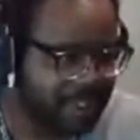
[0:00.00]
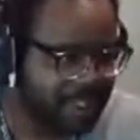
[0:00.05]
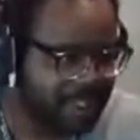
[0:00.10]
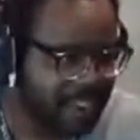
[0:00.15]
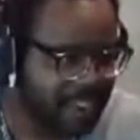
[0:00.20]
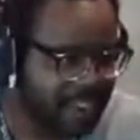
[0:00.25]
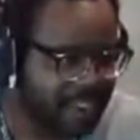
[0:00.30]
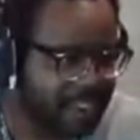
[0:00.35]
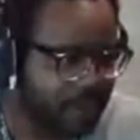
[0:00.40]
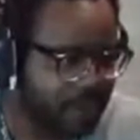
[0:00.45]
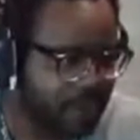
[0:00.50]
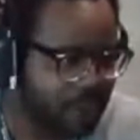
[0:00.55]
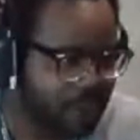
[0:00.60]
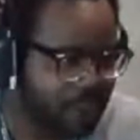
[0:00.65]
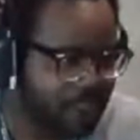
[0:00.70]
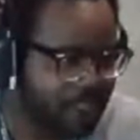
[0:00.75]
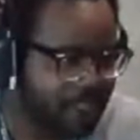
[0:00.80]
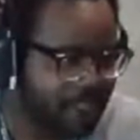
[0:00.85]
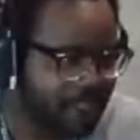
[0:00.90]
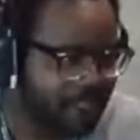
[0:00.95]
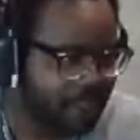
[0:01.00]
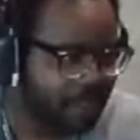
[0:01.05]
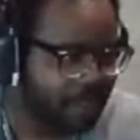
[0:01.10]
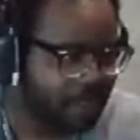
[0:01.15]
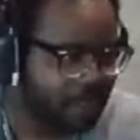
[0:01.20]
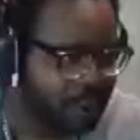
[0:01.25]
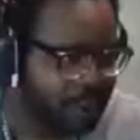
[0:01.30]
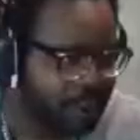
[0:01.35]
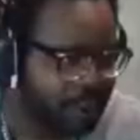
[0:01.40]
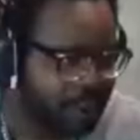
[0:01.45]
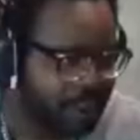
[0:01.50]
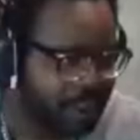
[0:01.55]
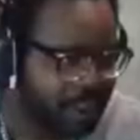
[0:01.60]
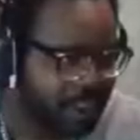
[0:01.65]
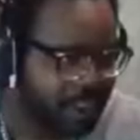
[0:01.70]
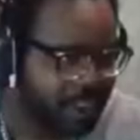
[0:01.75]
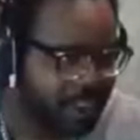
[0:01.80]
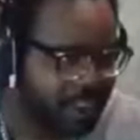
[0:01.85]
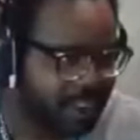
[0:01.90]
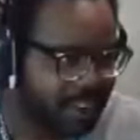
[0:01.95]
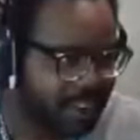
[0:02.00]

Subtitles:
honestly I'm pretty like impartial. Like,